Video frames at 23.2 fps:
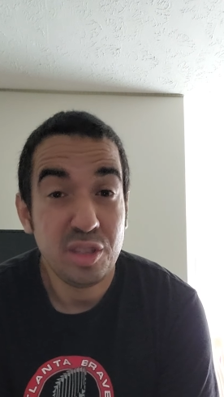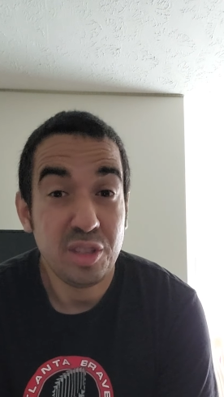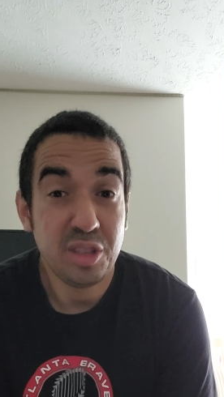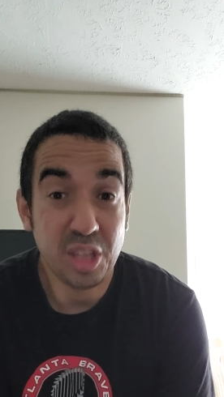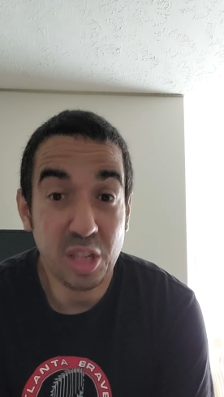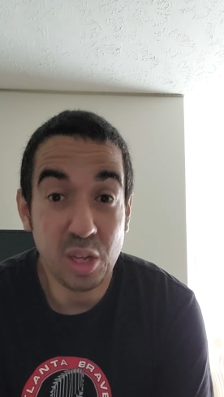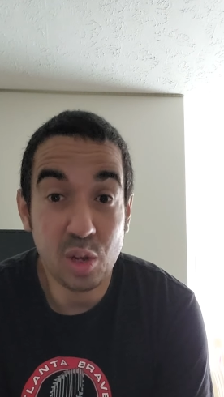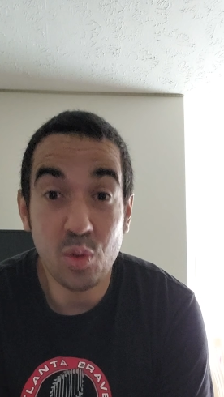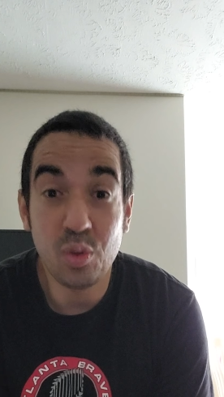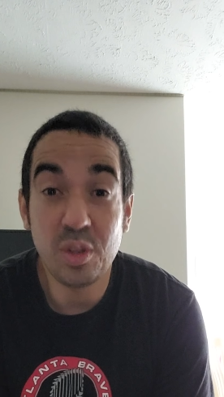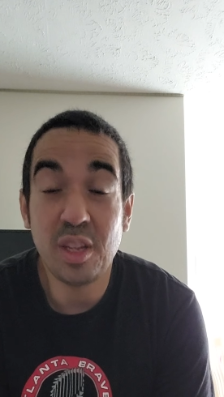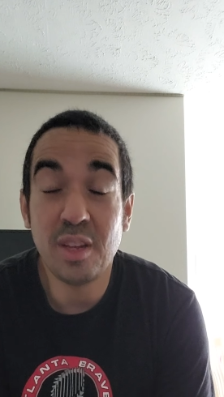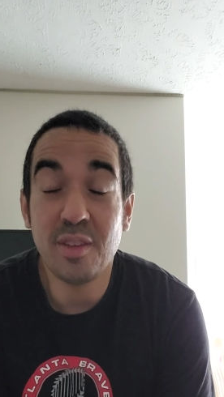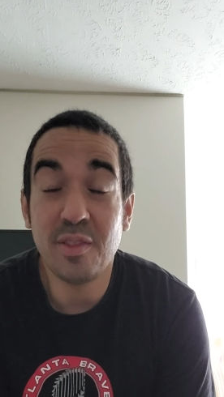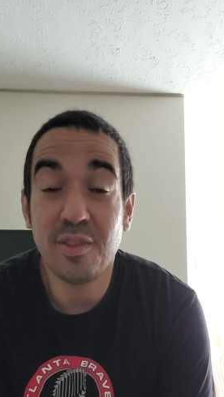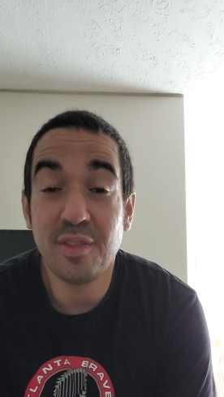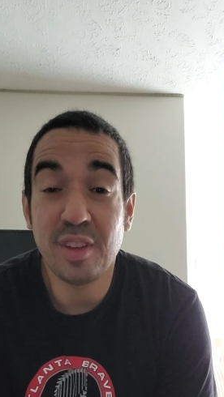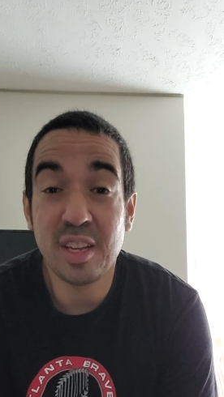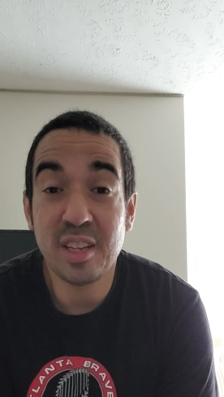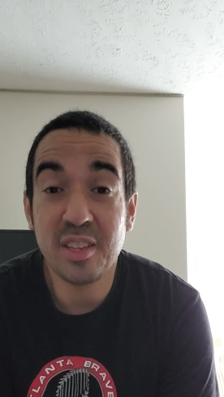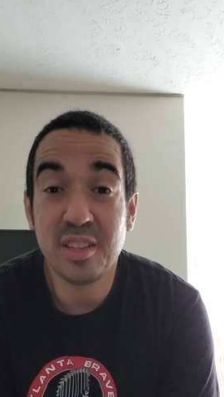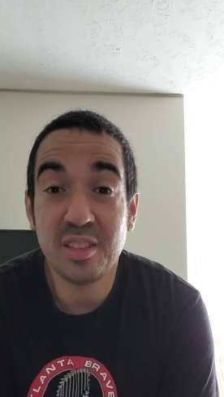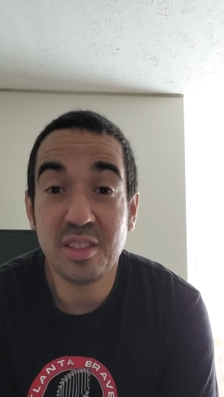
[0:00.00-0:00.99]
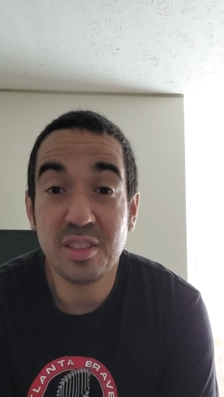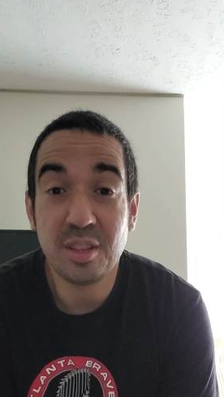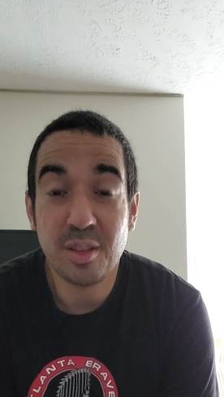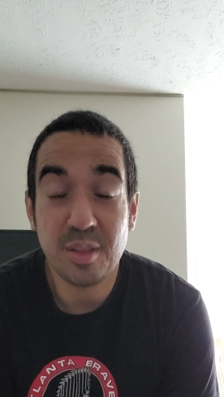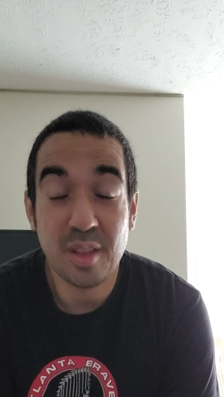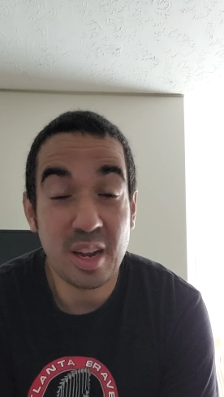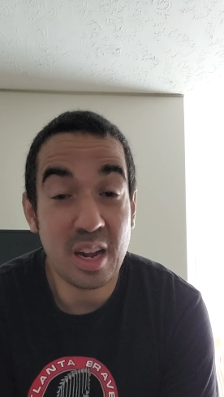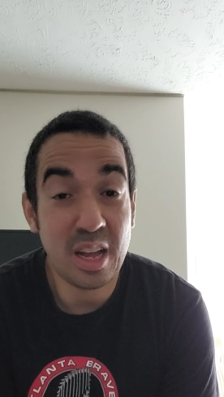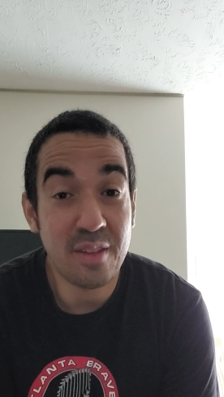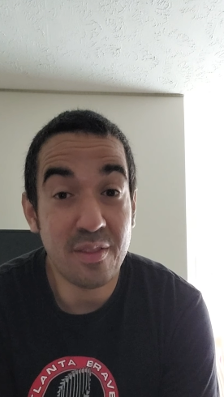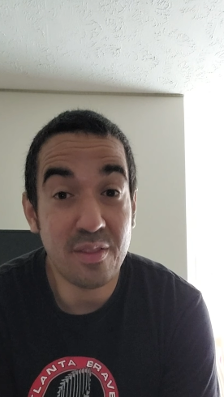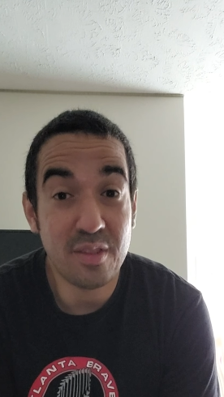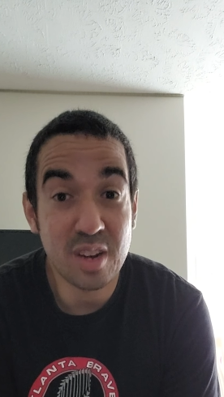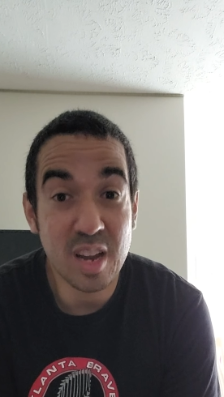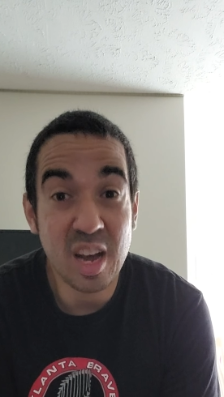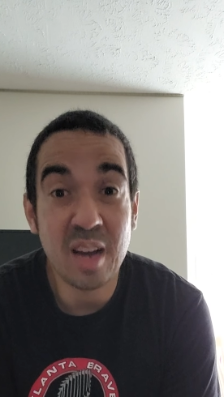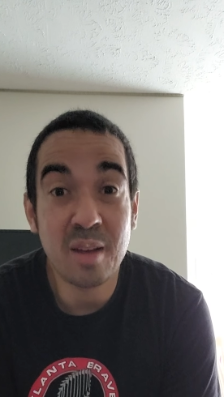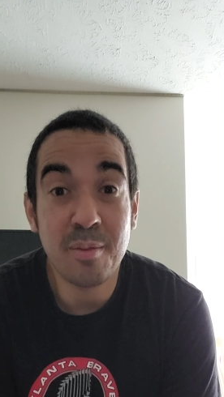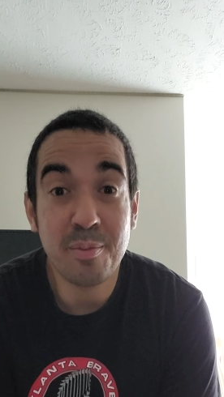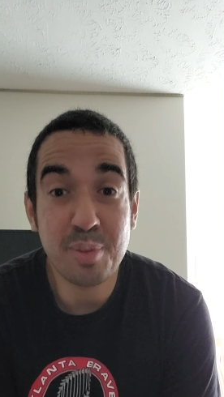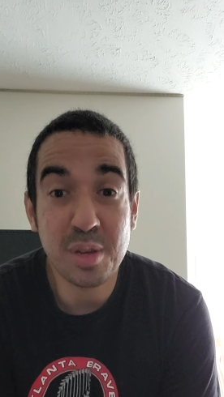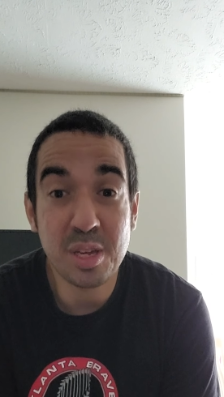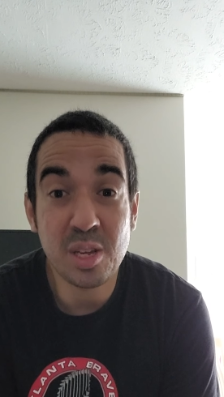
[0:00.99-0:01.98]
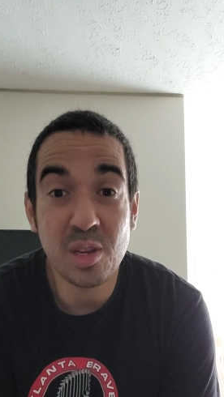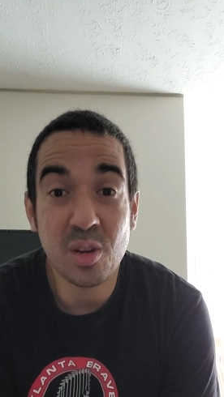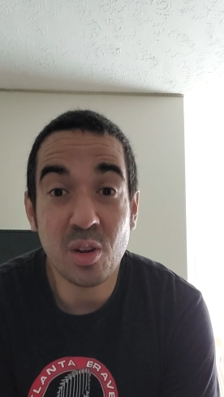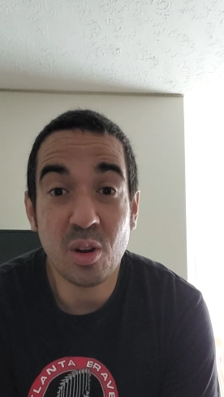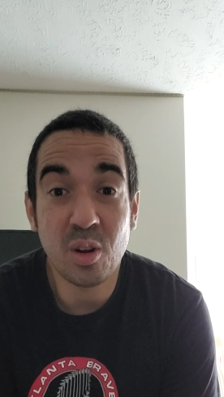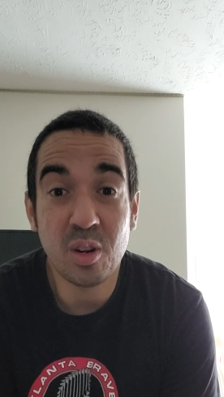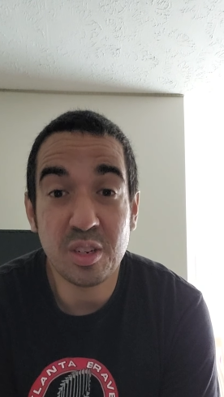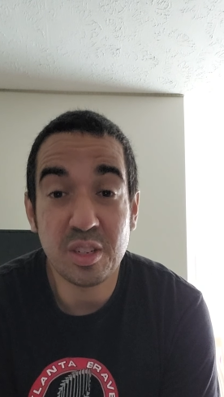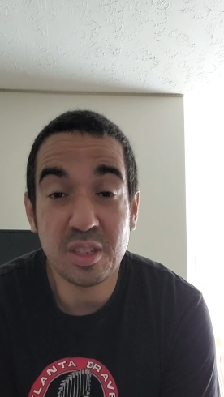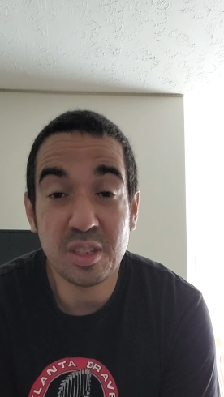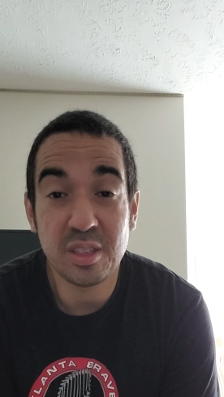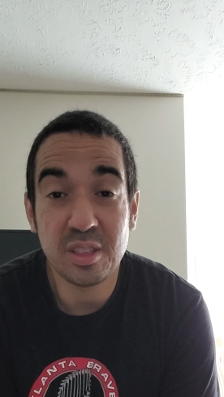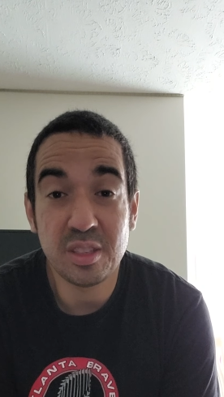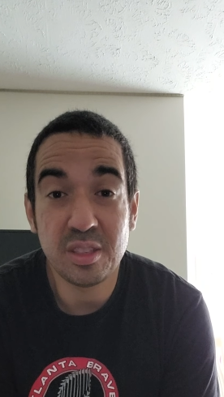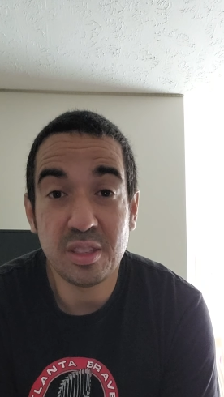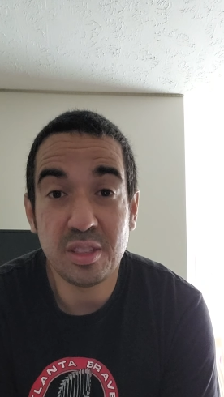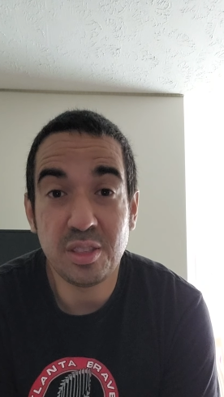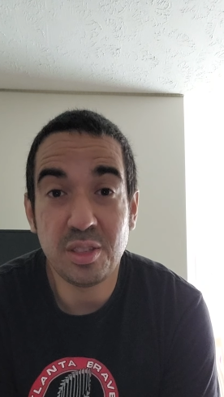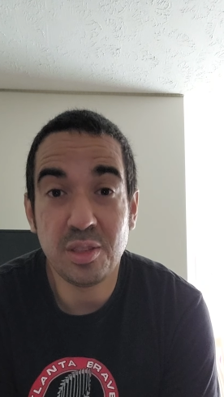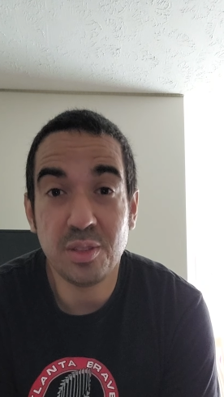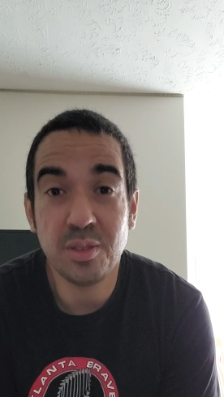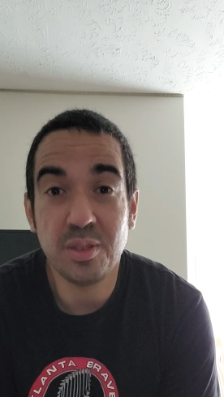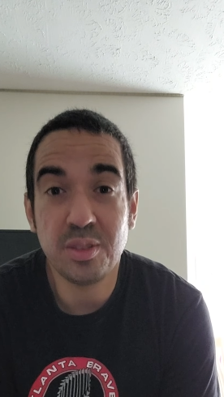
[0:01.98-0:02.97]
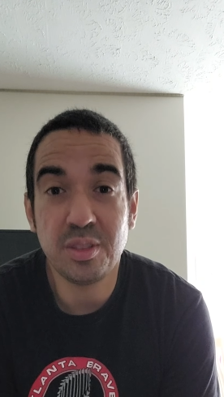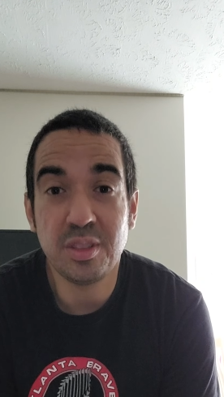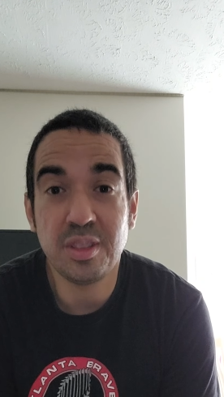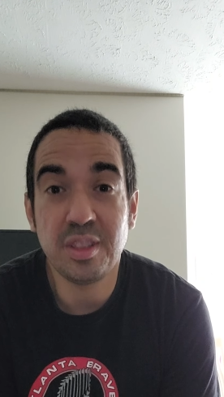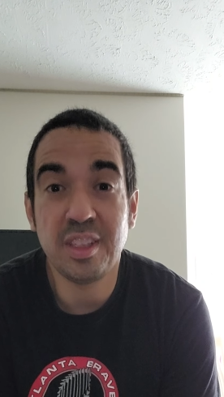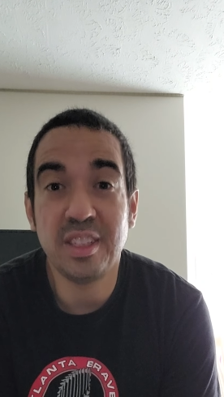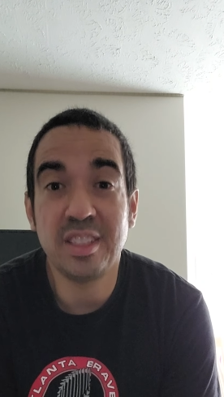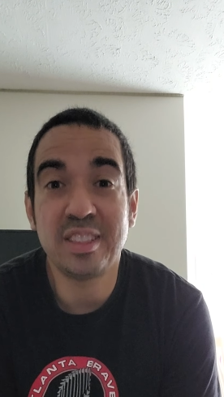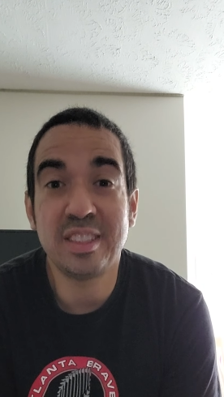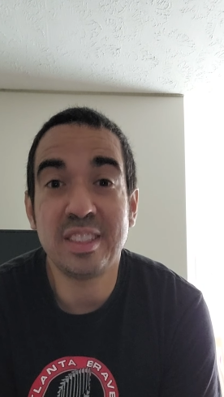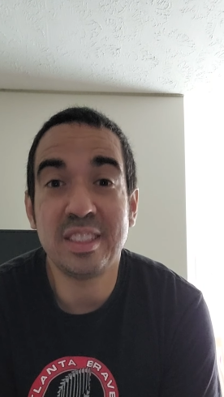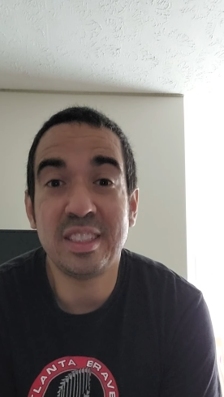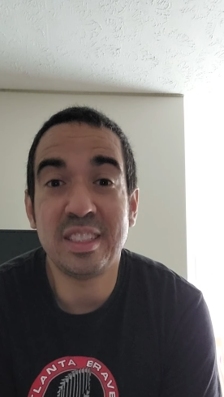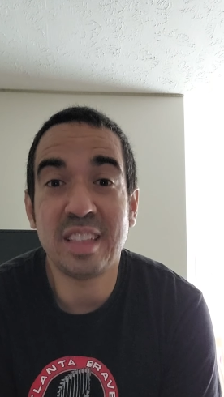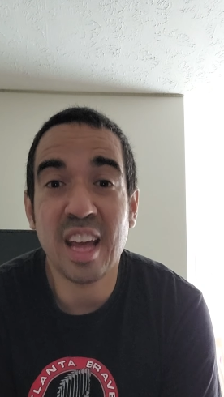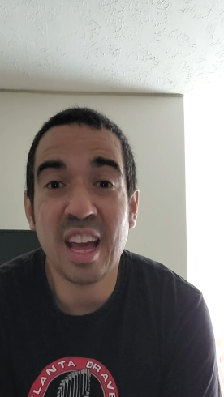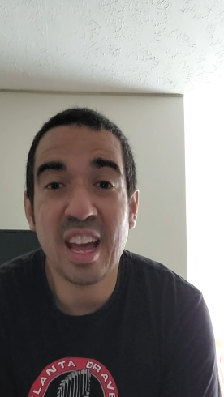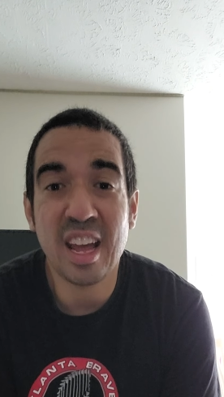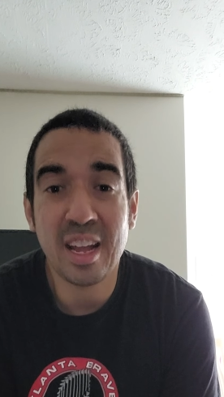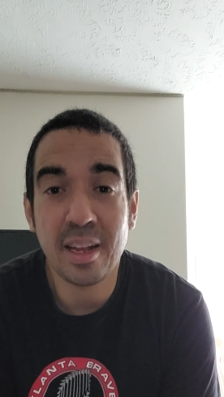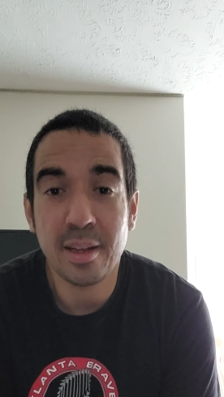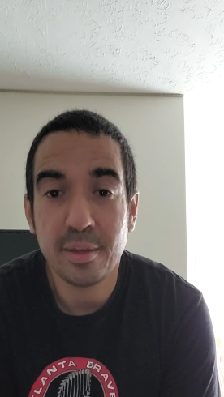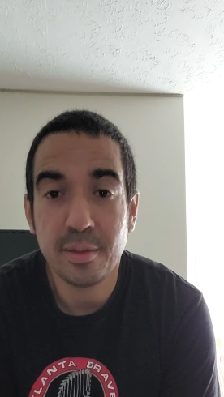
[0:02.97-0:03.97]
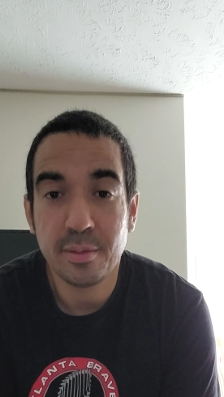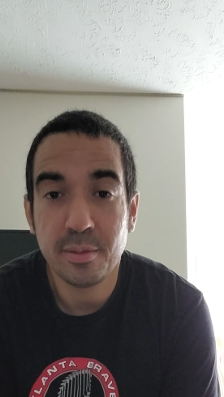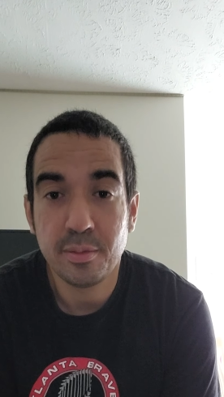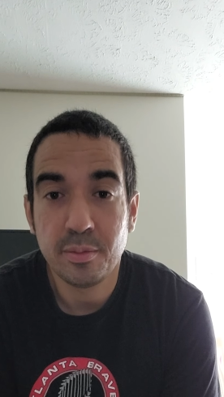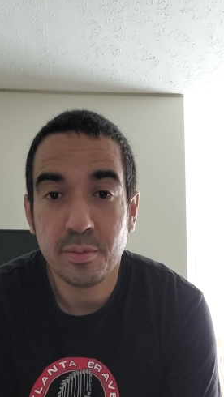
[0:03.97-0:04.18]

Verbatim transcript: The only event that I have not PR'd until to this day,